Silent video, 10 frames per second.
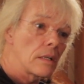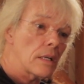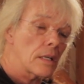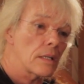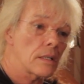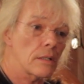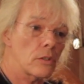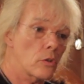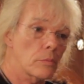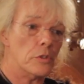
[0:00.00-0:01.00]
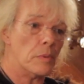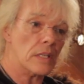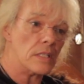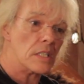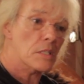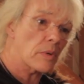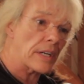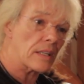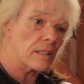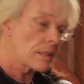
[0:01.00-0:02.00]
Normal speakers are
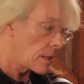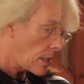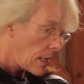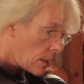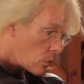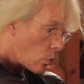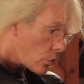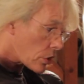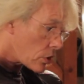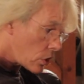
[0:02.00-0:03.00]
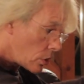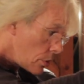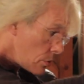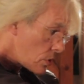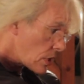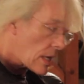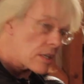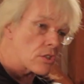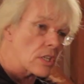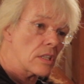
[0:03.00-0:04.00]
spiked in order to lose the
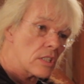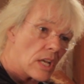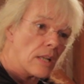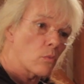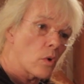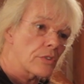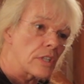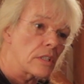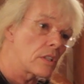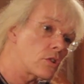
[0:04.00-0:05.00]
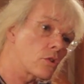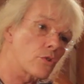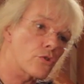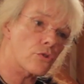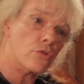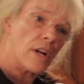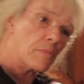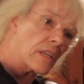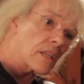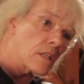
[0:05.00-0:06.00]
energy that's unwanted that you're
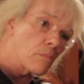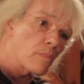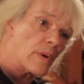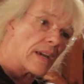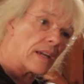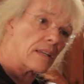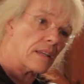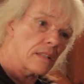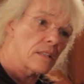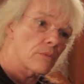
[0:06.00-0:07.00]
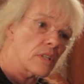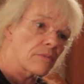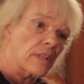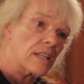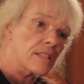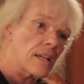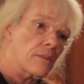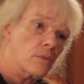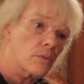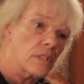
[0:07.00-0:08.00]
trapping at the back in the reflex
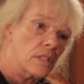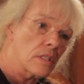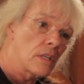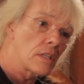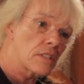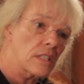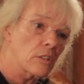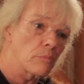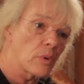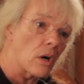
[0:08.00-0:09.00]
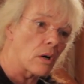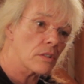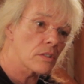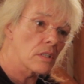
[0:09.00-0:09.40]
zone or in the sealed box.